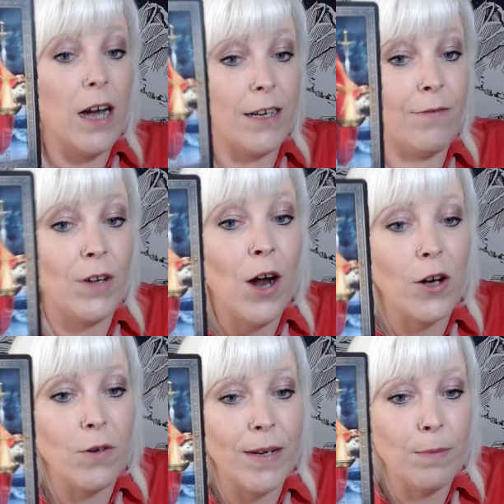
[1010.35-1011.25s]
And if you're
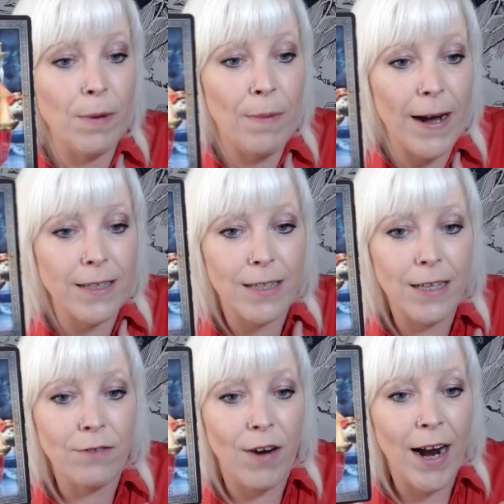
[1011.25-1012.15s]
not, you will be,
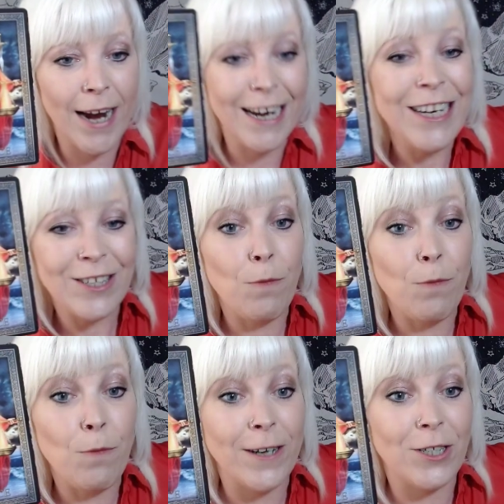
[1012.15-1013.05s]
Pisces, right? So
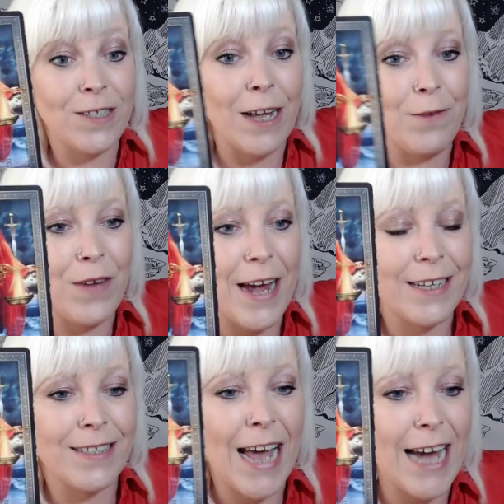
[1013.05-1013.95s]
brace yourself,
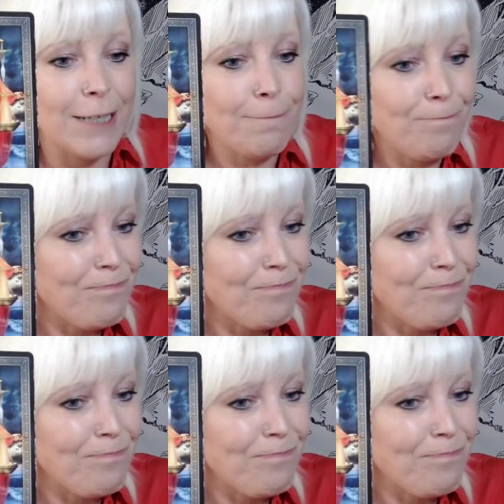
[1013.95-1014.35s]
like I said.